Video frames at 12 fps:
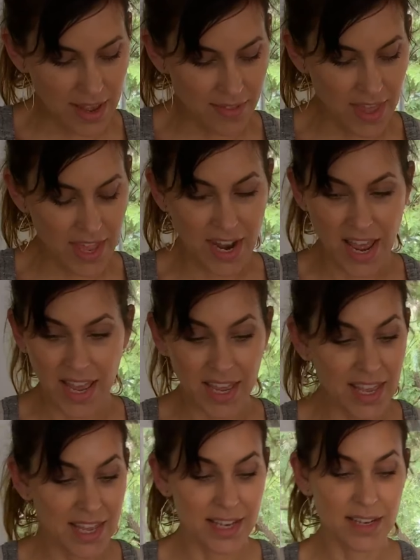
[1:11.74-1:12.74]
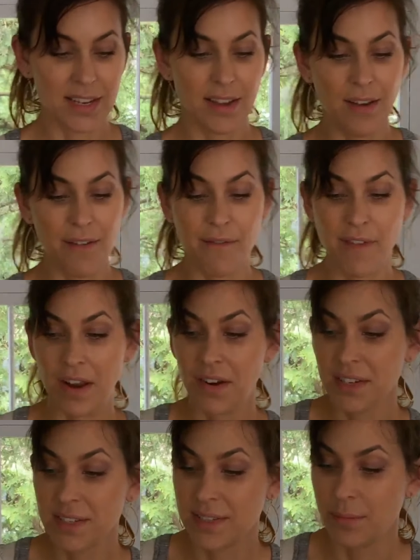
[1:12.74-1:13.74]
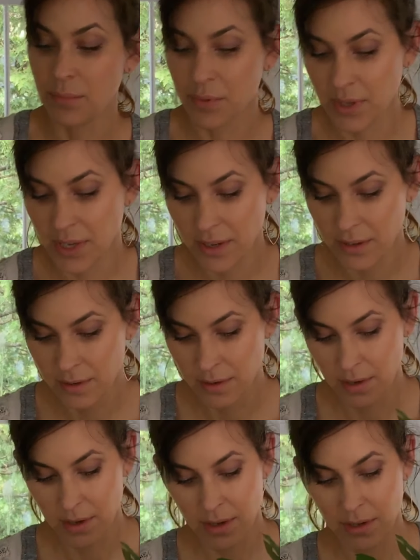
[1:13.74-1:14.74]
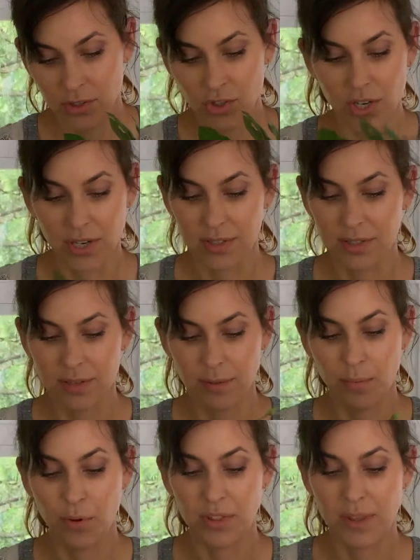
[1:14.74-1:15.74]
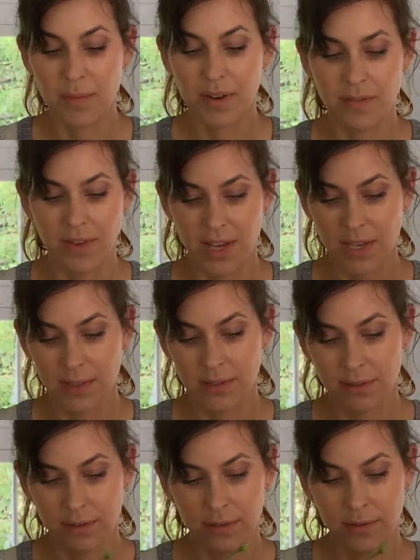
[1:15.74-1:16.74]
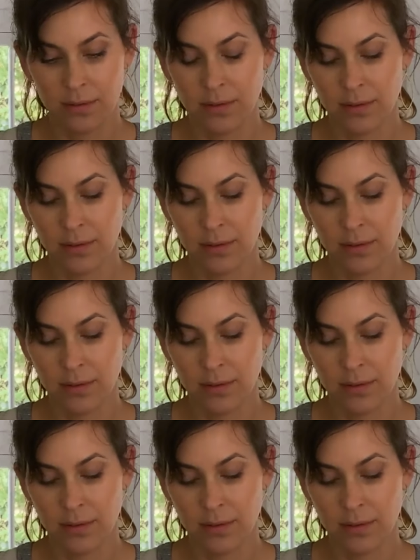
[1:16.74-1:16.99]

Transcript: And then I can very simply just put them in a vase